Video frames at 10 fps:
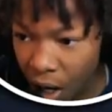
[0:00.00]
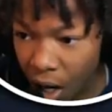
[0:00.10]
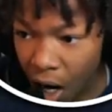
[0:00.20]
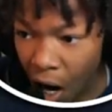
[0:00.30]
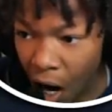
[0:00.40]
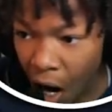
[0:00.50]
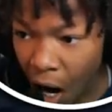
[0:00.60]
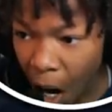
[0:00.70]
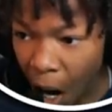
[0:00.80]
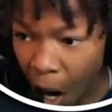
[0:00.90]

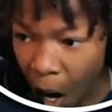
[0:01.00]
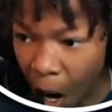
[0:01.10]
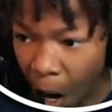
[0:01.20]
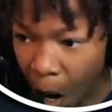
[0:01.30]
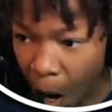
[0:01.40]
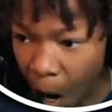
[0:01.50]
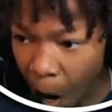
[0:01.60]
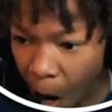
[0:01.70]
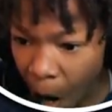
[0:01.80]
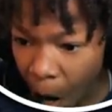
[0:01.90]

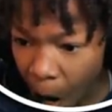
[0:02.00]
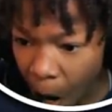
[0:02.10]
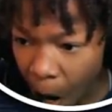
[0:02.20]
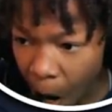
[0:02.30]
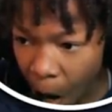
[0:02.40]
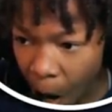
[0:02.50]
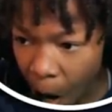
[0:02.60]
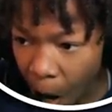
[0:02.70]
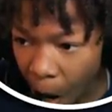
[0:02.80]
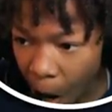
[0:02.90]

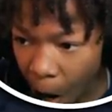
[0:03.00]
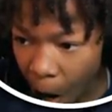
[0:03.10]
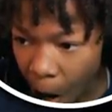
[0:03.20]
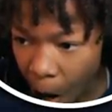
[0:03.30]
Nobody speaks.